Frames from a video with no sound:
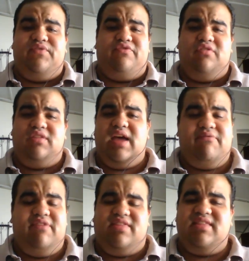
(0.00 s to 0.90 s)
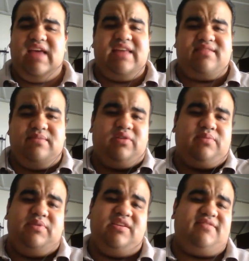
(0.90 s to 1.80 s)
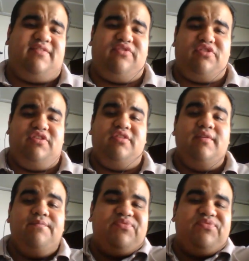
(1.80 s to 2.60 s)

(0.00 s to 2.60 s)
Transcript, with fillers: food everything that has the most potential for you